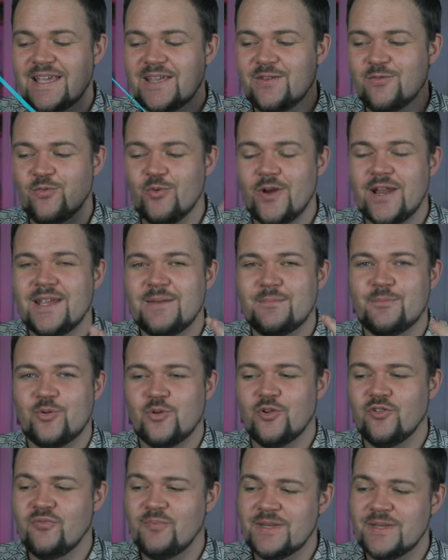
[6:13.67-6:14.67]
a
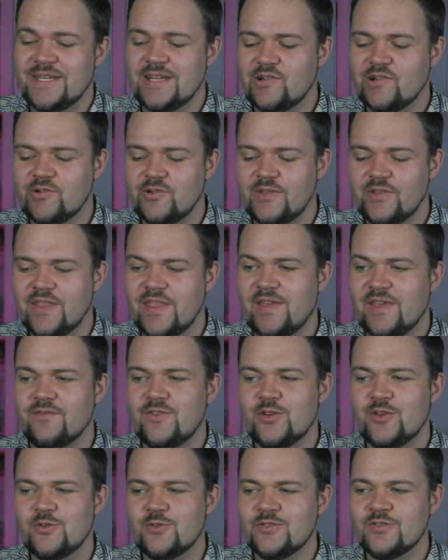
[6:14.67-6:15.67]
rainproof material that they've
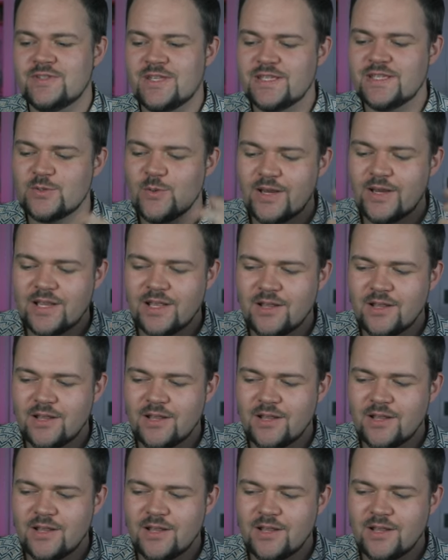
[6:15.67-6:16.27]
used. It's quite a